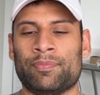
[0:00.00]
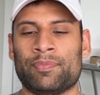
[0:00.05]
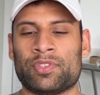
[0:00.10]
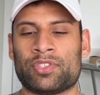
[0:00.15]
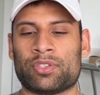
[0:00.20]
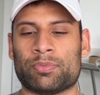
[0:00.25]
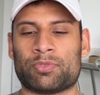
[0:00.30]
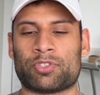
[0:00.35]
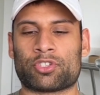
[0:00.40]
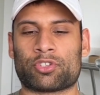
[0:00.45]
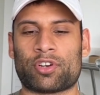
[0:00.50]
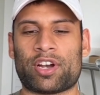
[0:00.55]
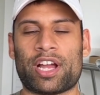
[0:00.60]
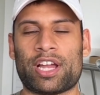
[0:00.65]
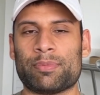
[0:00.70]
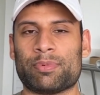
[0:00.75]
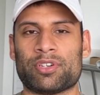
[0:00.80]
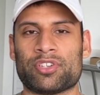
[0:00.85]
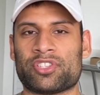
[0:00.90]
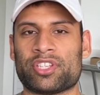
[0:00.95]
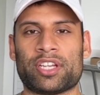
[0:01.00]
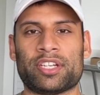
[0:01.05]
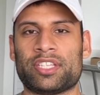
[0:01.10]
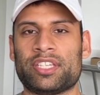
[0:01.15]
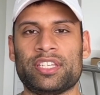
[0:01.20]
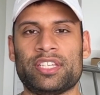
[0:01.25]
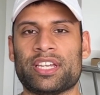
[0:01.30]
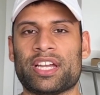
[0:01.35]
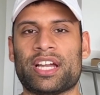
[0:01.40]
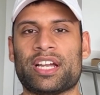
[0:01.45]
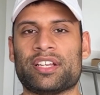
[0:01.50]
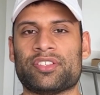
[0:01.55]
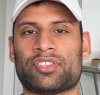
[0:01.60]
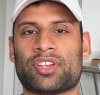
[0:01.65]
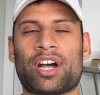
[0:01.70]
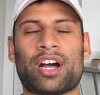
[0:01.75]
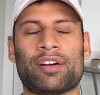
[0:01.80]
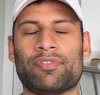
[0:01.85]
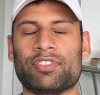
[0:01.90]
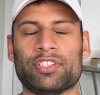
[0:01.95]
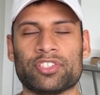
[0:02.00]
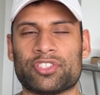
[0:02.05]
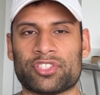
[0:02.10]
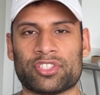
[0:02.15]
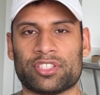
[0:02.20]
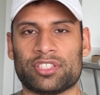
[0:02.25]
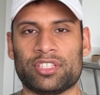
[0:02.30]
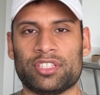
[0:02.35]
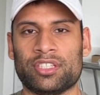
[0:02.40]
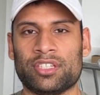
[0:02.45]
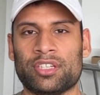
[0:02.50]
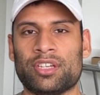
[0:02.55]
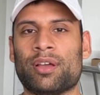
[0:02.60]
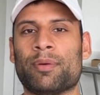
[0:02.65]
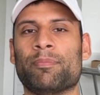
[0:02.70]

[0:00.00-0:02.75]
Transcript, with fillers: subscribers that he has, obviously,